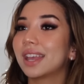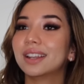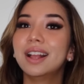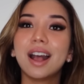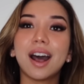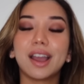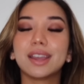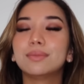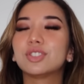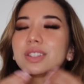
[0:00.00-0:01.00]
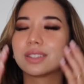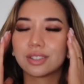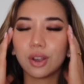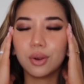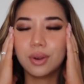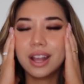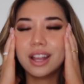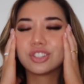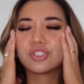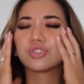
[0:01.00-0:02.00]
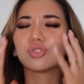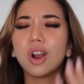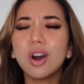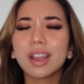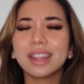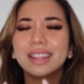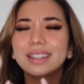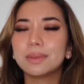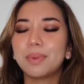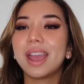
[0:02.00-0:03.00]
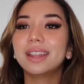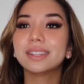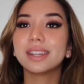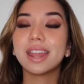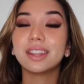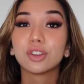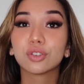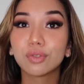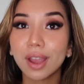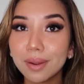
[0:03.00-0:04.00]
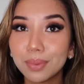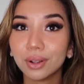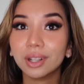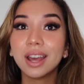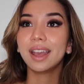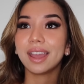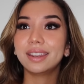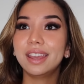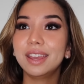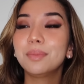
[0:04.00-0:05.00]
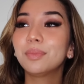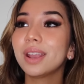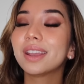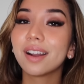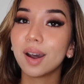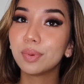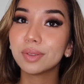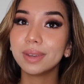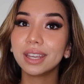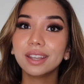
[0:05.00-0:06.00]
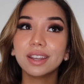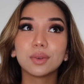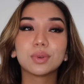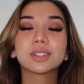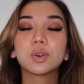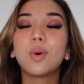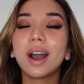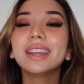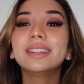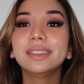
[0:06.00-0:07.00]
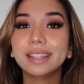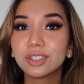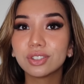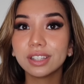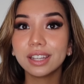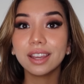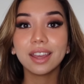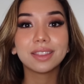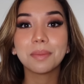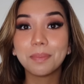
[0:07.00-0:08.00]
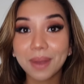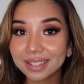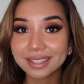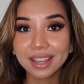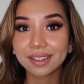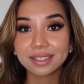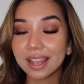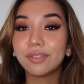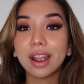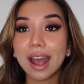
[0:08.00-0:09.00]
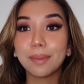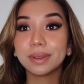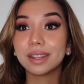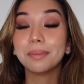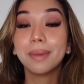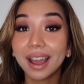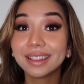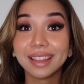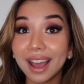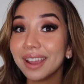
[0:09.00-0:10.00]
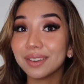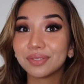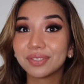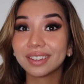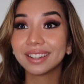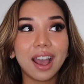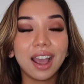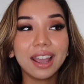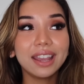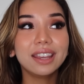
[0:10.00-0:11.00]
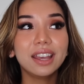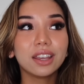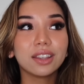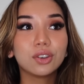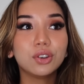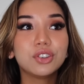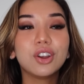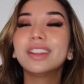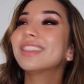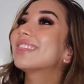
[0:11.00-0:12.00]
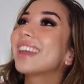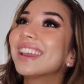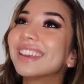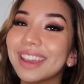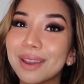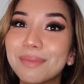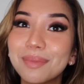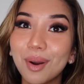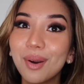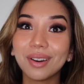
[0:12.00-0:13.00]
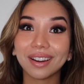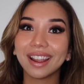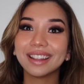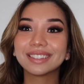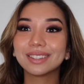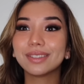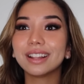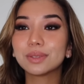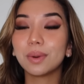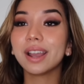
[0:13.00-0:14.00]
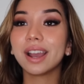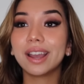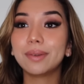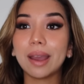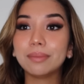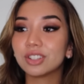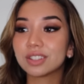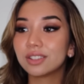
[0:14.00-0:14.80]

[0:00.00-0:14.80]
and I am just so strong and independent and incredible. And him breaking up with me was quite literally the best thing that's ever happened in my life. I could not thank him more. And so that's why I'm